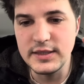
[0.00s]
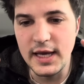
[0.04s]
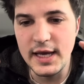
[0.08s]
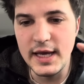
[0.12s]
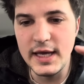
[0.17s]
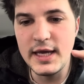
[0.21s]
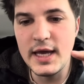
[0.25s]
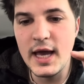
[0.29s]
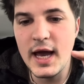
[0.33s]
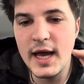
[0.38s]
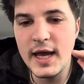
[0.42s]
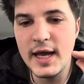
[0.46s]

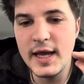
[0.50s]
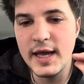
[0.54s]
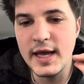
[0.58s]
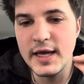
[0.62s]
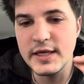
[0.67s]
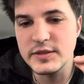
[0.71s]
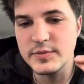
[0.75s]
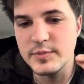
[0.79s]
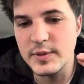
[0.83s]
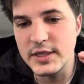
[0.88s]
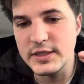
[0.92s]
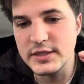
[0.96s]
AI
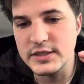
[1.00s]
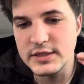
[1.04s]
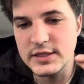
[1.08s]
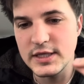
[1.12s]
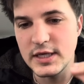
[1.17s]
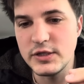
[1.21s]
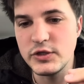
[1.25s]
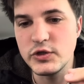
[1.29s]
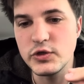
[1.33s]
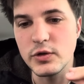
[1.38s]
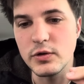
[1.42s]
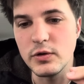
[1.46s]
has been
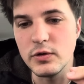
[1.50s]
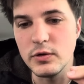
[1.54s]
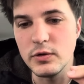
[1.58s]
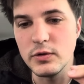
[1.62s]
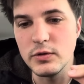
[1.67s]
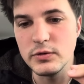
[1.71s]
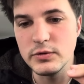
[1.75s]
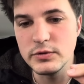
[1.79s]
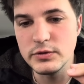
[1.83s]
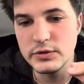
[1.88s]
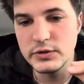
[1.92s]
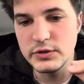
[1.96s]

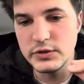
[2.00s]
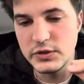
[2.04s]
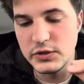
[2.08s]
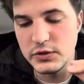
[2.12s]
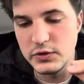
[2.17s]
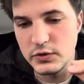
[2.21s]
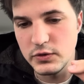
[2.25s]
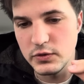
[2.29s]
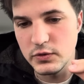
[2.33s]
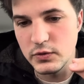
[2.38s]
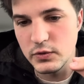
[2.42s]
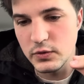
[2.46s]
central
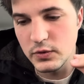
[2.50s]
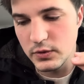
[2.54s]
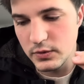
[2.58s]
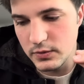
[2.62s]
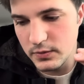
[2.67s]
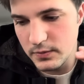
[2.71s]
to